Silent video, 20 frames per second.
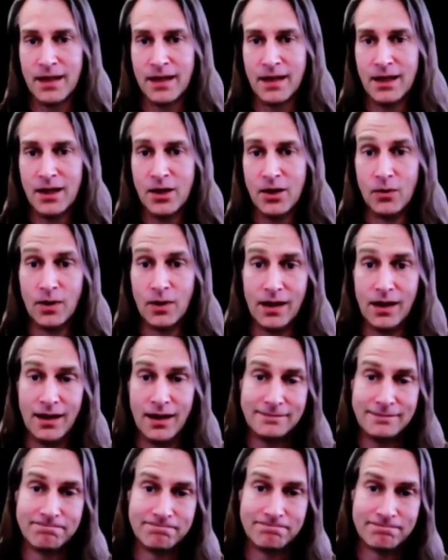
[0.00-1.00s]
Well,
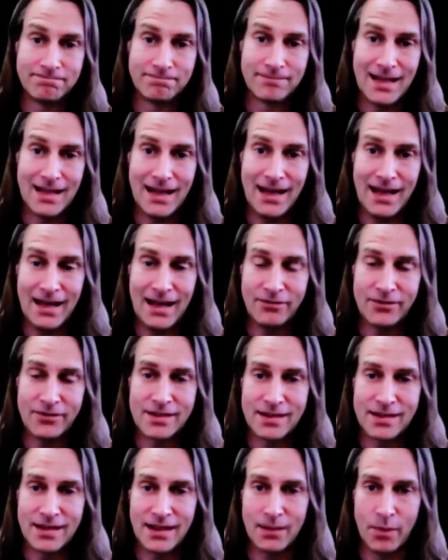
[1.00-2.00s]
I have to
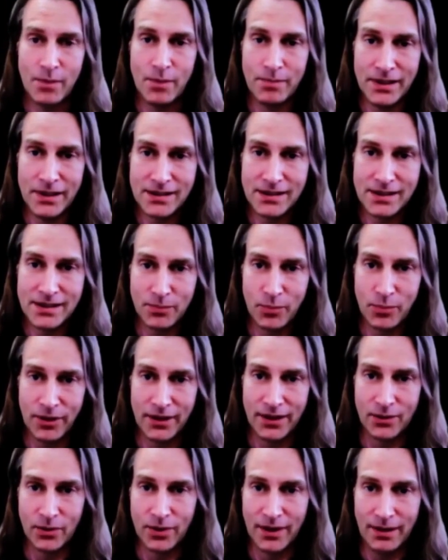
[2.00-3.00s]
say I'm a bit disappointed
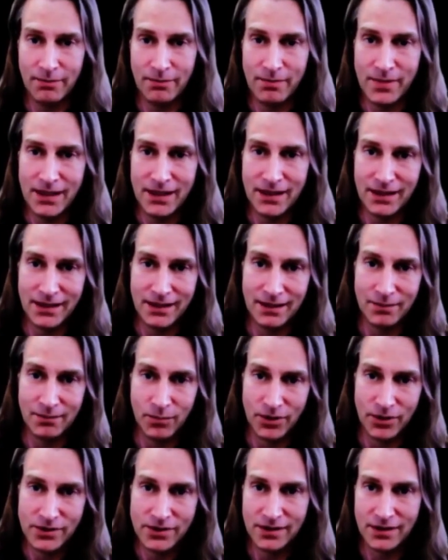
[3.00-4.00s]
we're not meeting in
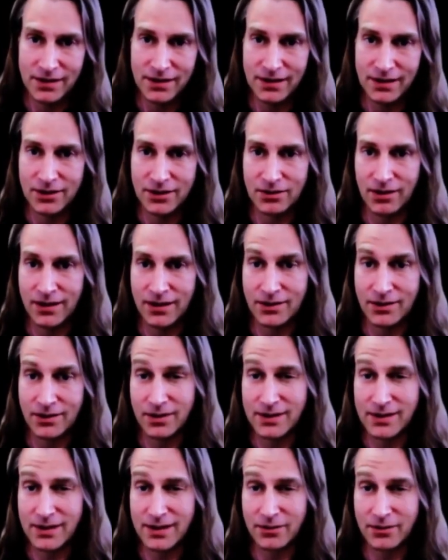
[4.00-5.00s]
person in Toronto,
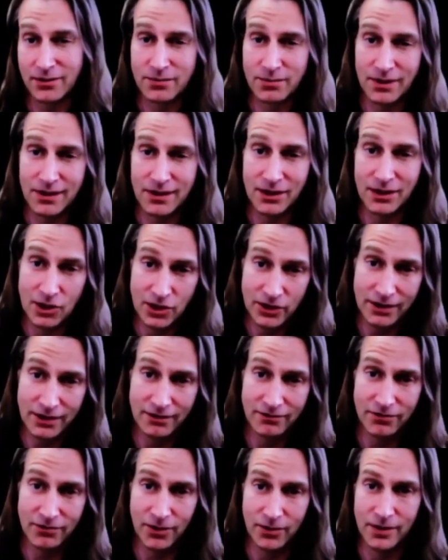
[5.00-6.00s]
because I was really looking
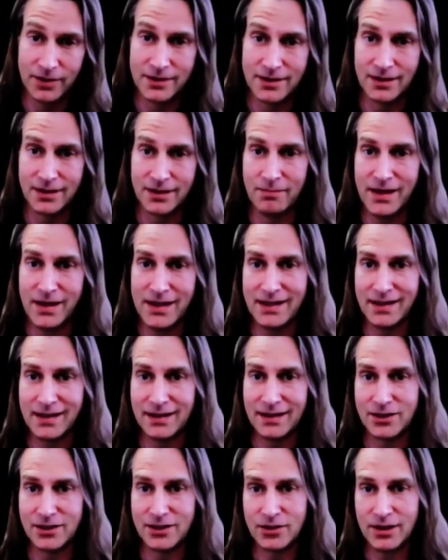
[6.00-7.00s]
forward to making the
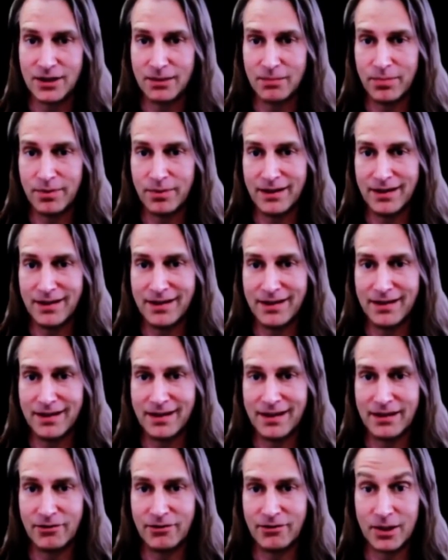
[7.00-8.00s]
trip and
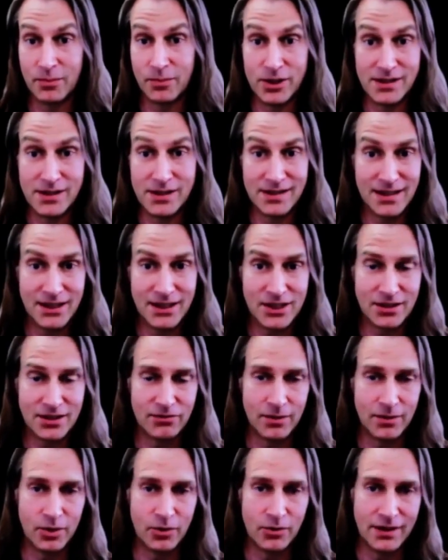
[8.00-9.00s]
giving a presentation from
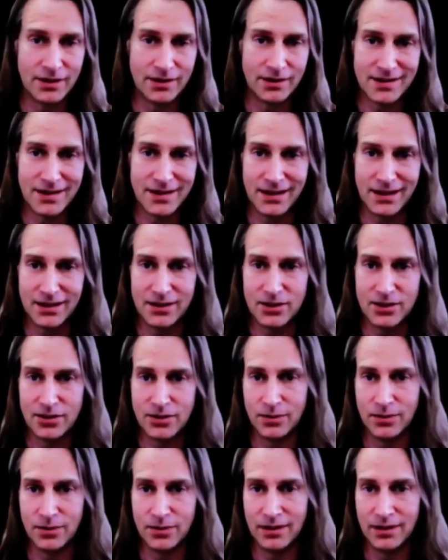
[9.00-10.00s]
a real stage to a
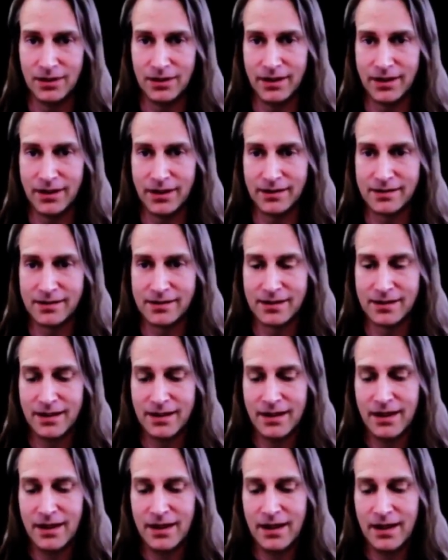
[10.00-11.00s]
real audience.
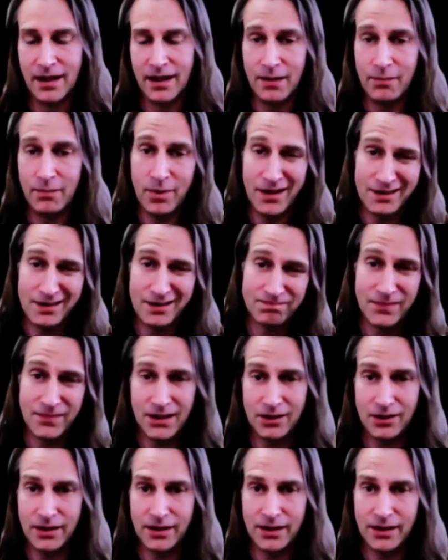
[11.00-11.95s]
But, you know, I think we